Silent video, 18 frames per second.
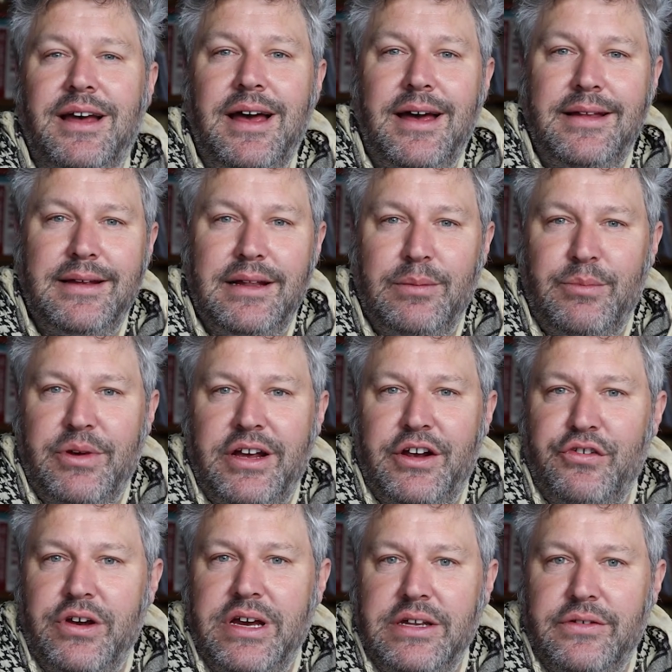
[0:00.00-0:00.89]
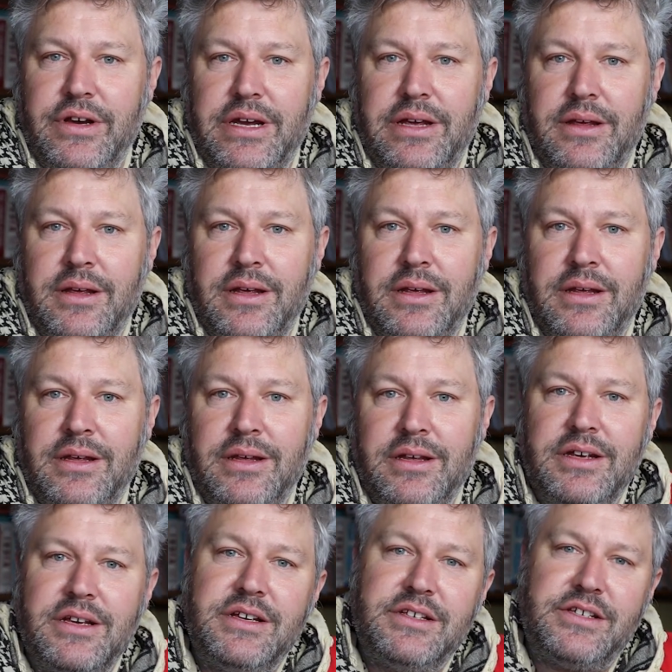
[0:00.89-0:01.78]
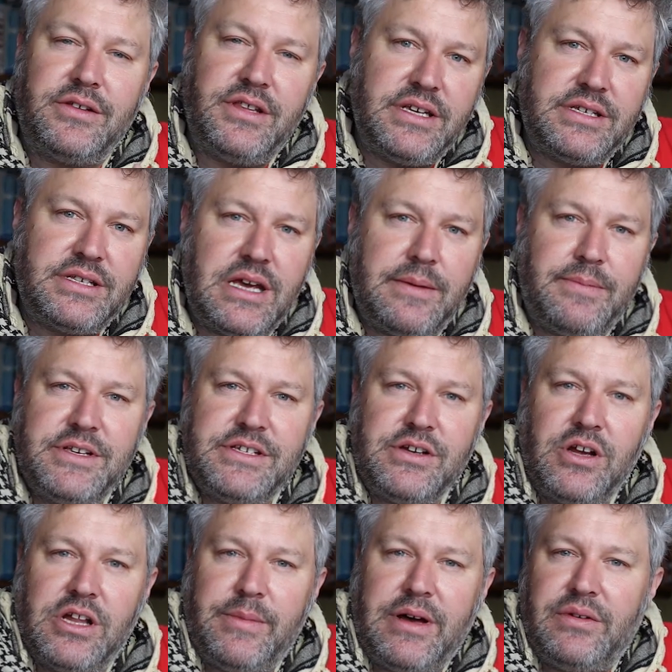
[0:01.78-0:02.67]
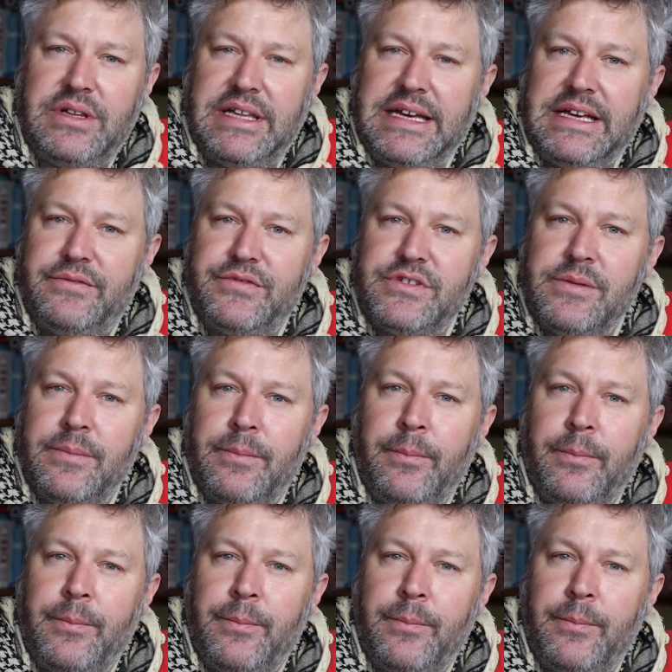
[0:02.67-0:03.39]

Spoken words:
a little bit of greenery. So this tip is all about leaves.